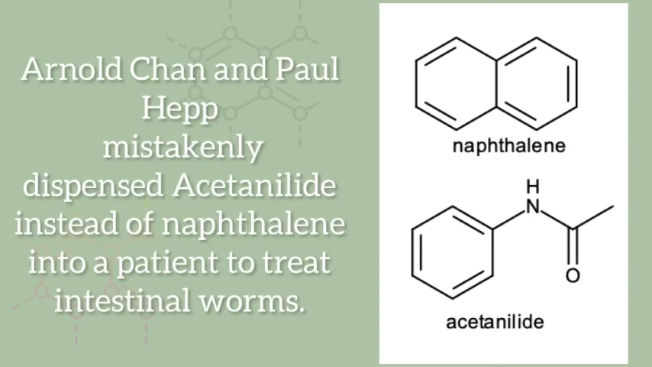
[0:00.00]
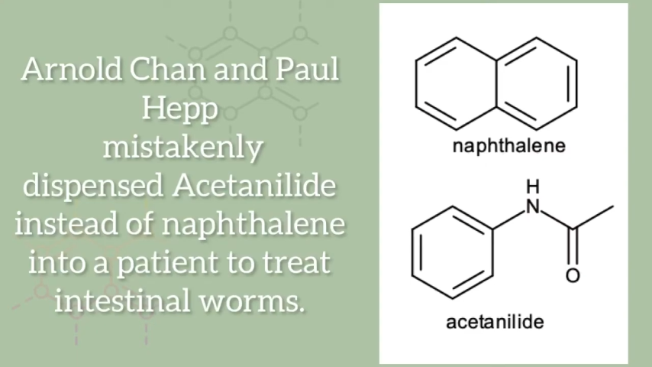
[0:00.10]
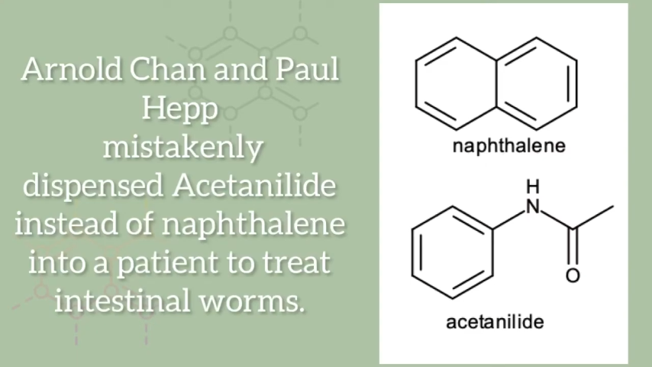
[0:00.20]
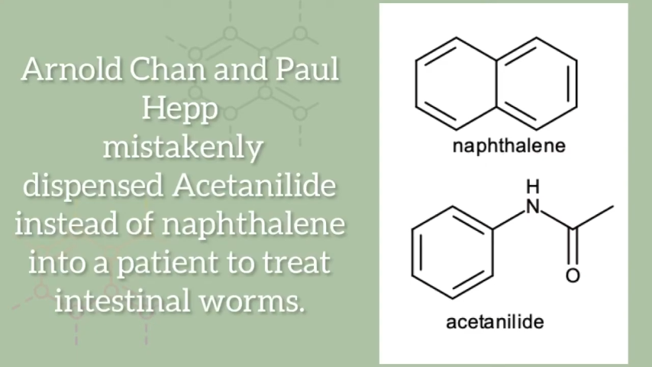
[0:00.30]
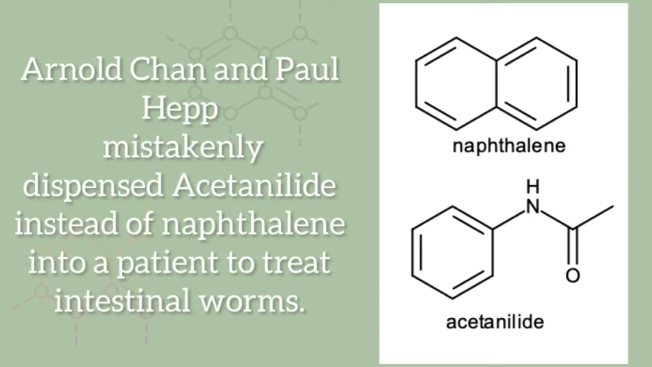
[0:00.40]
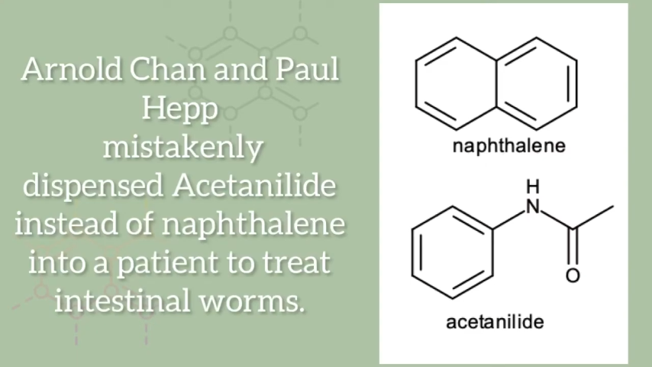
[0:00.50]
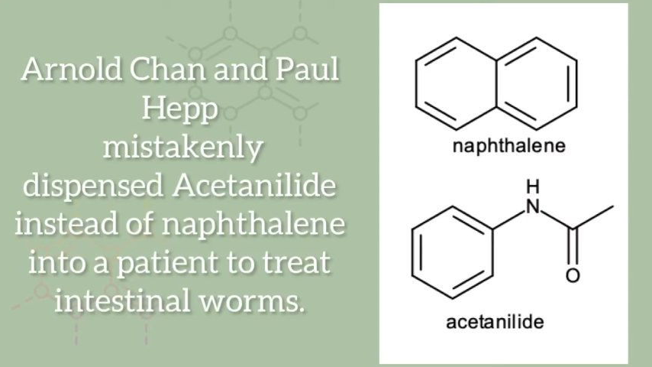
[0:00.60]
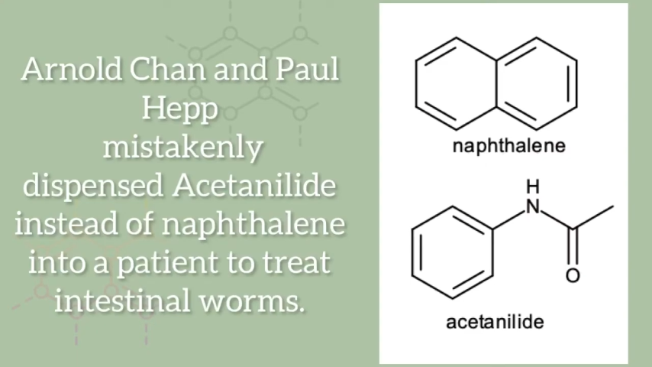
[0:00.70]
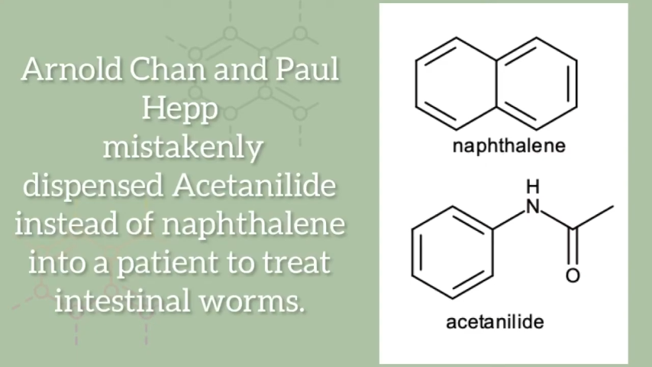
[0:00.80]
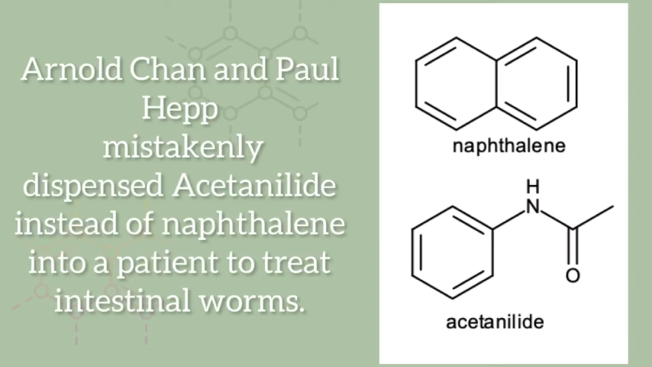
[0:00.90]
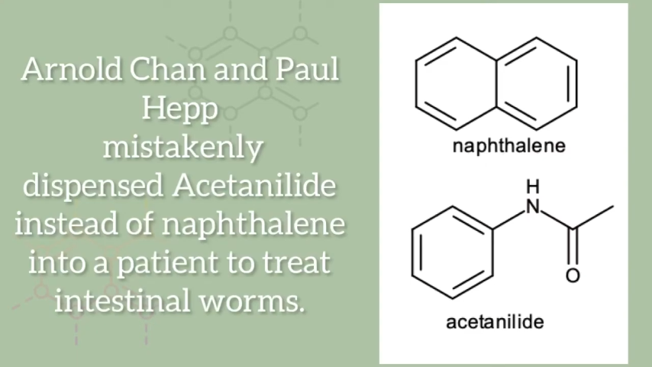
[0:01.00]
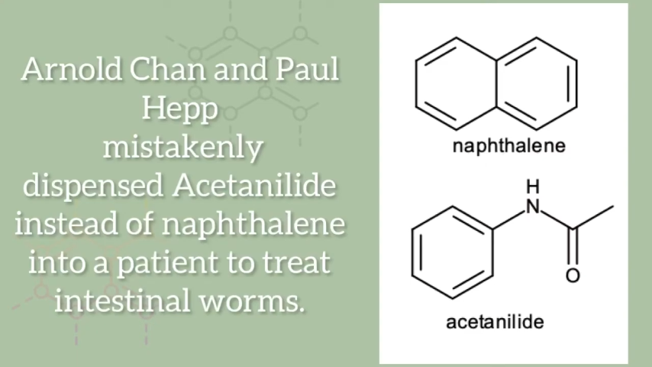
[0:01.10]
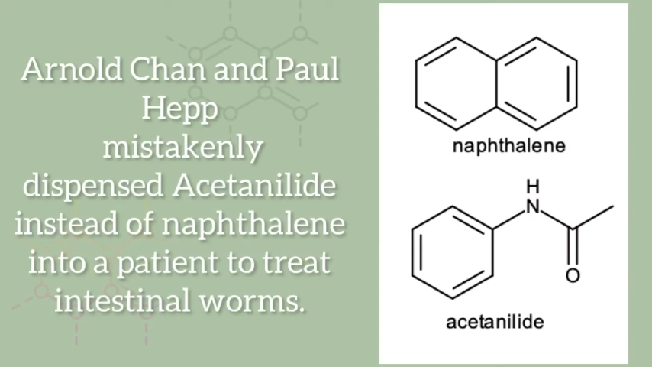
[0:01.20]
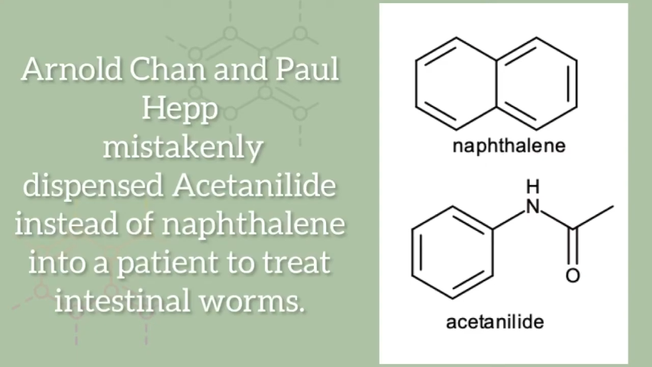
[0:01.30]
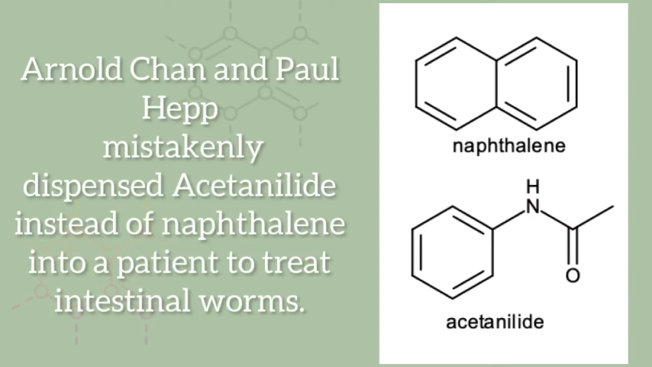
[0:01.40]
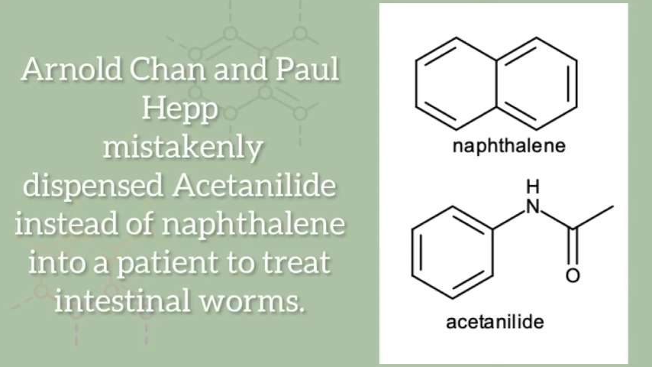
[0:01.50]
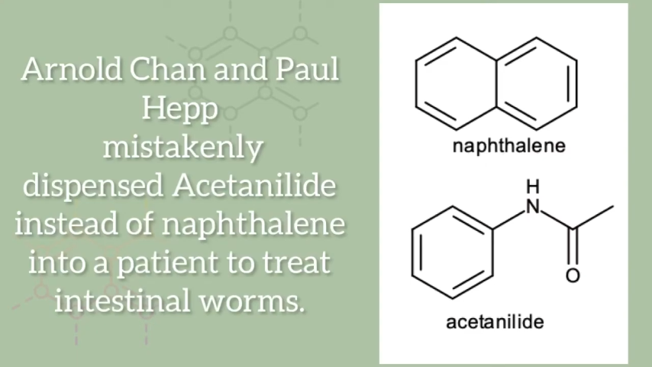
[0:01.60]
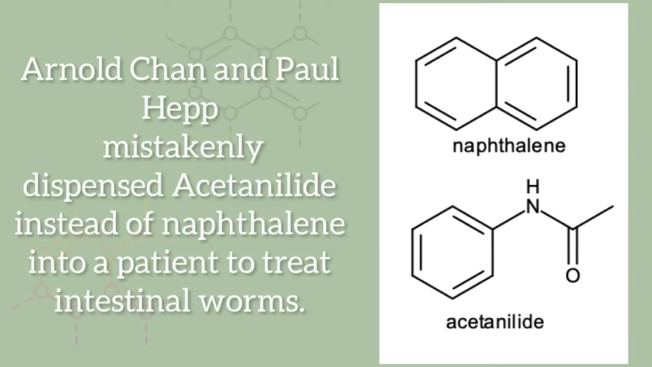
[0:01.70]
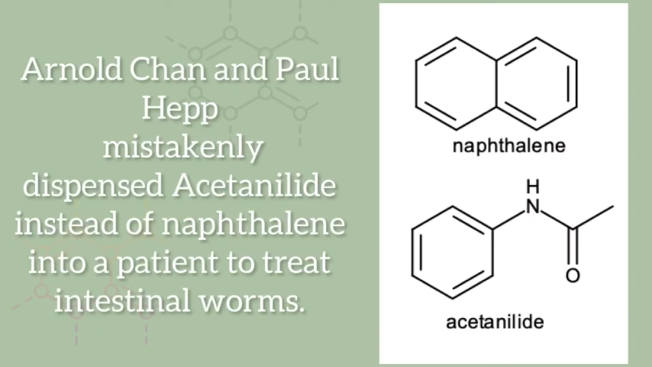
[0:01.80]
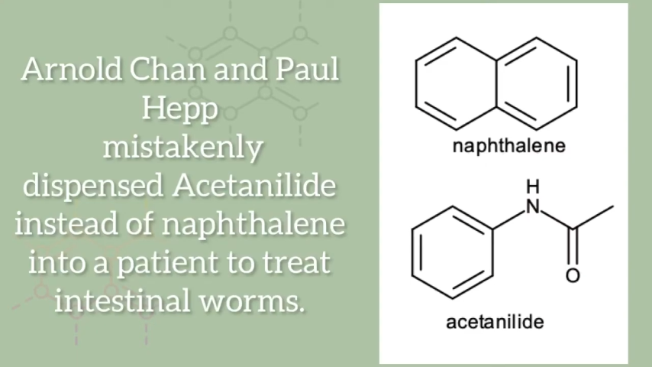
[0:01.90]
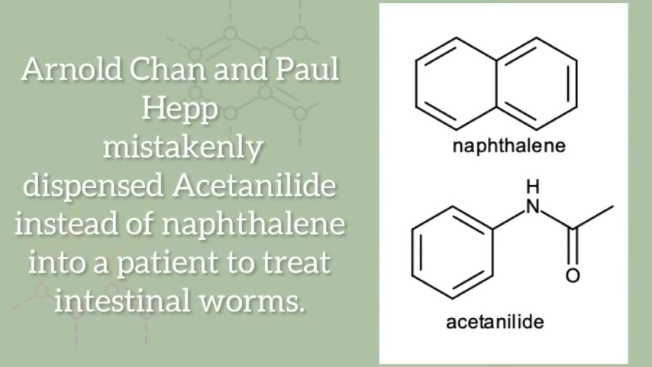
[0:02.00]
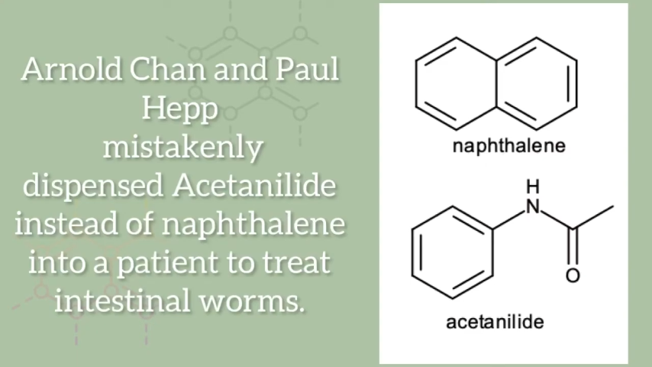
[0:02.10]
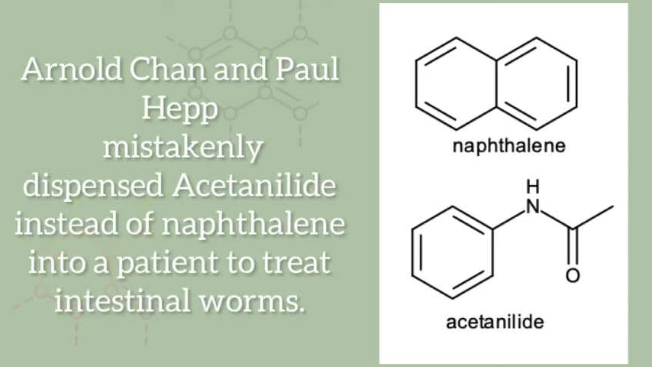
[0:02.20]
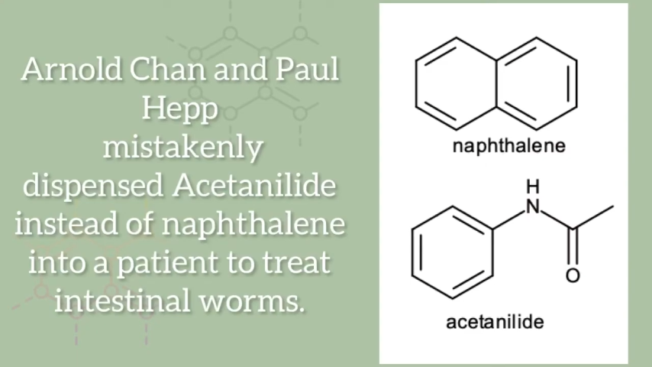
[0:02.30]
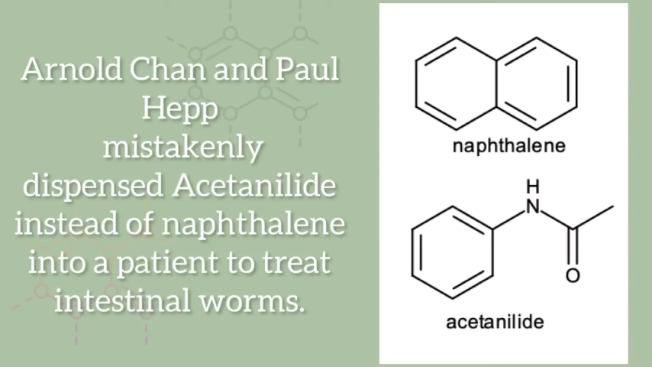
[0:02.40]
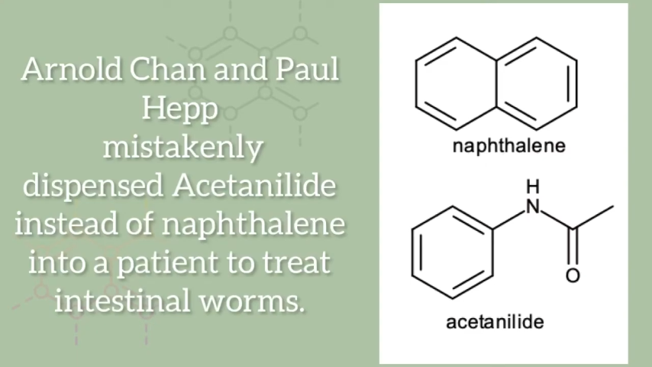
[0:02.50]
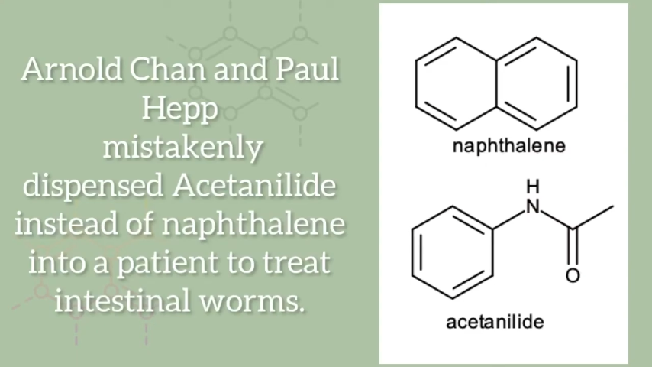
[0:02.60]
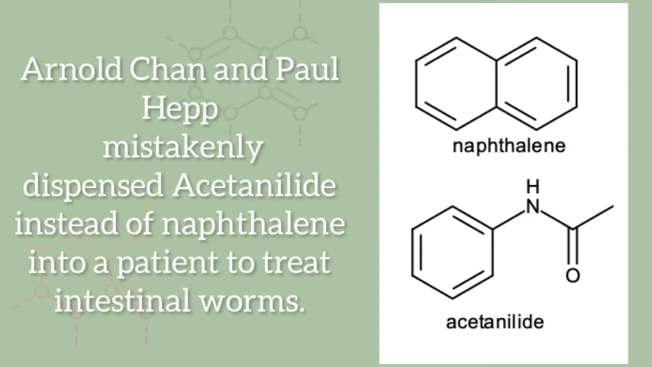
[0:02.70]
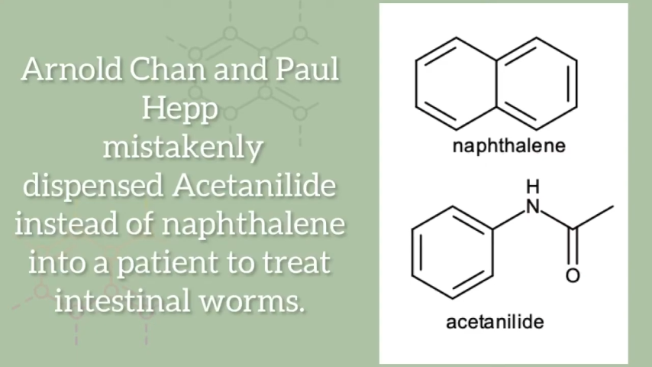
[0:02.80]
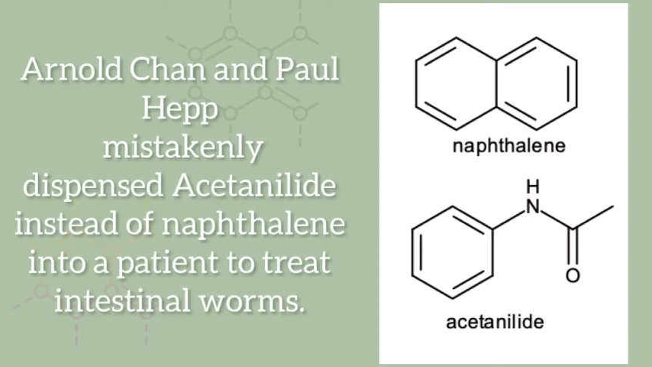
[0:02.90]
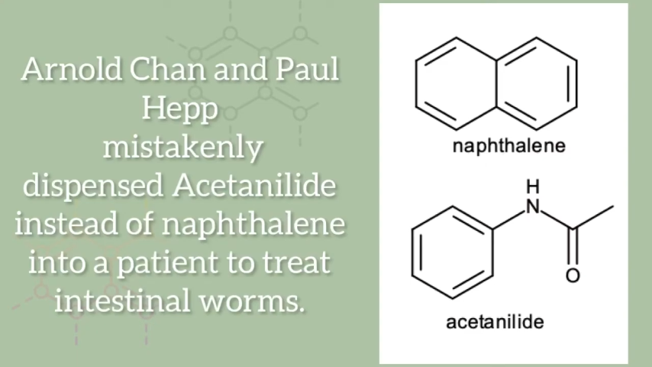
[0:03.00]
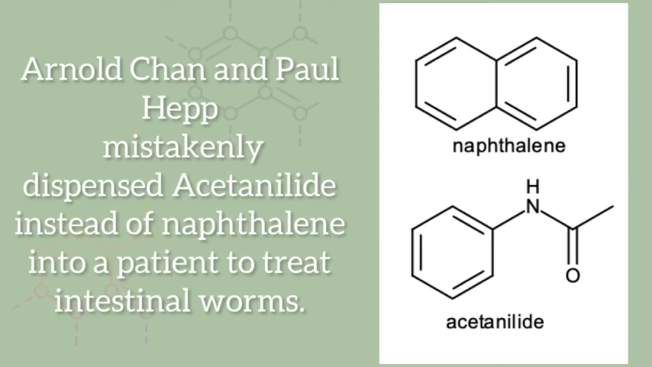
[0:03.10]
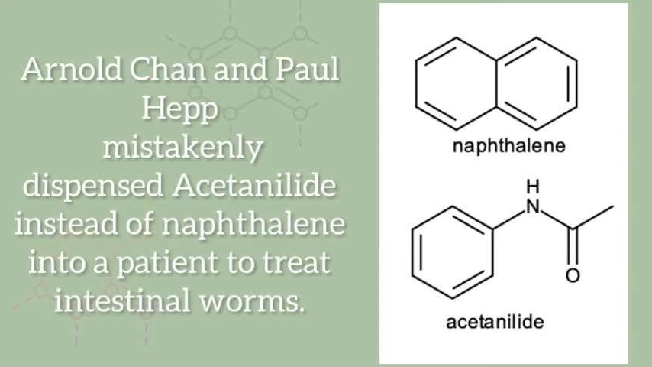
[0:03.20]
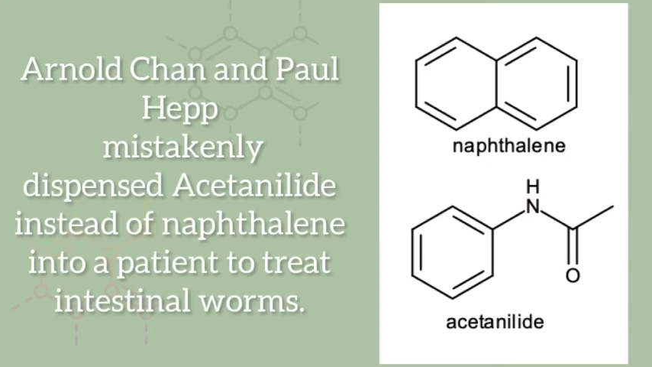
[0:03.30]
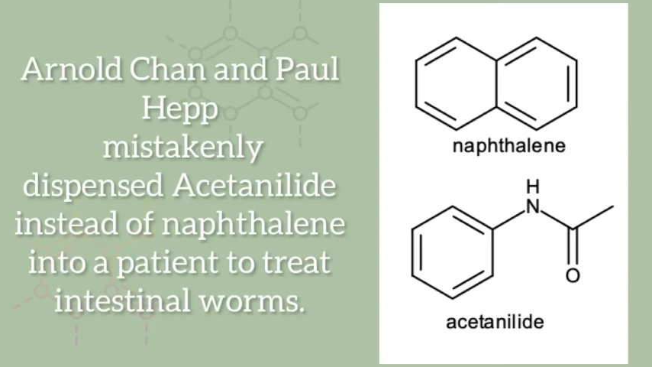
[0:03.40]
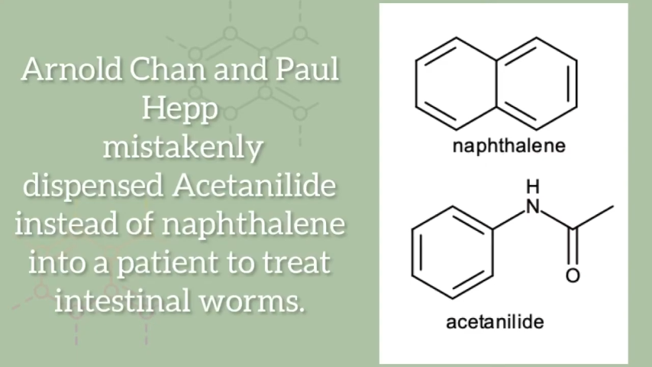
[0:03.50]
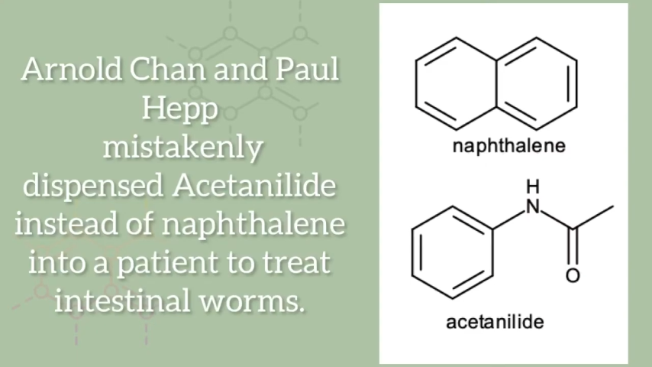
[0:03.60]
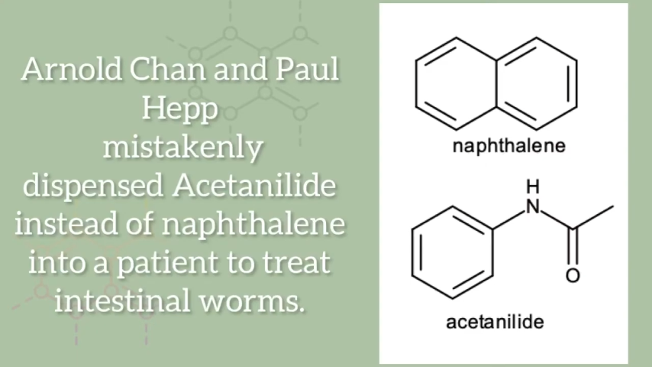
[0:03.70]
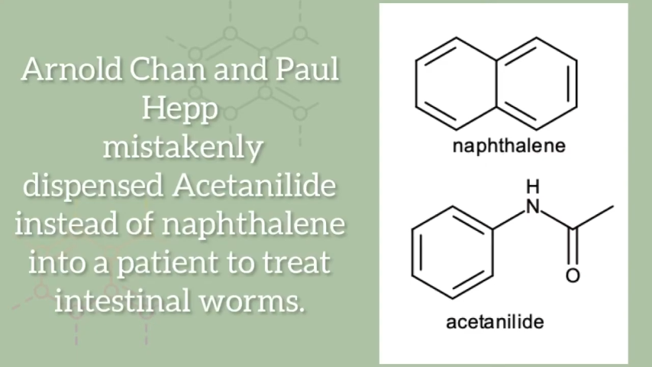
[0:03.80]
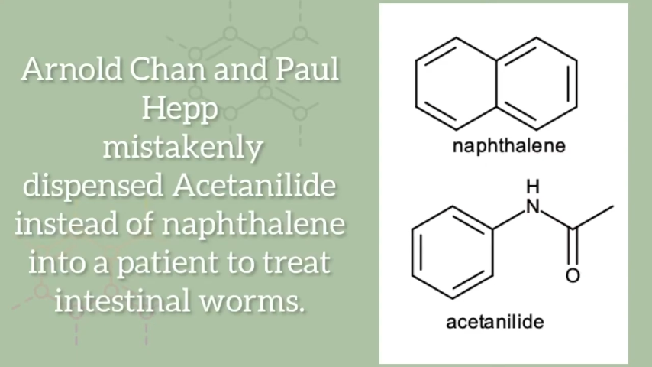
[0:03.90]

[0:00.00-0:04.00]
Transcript: (no speaker visible)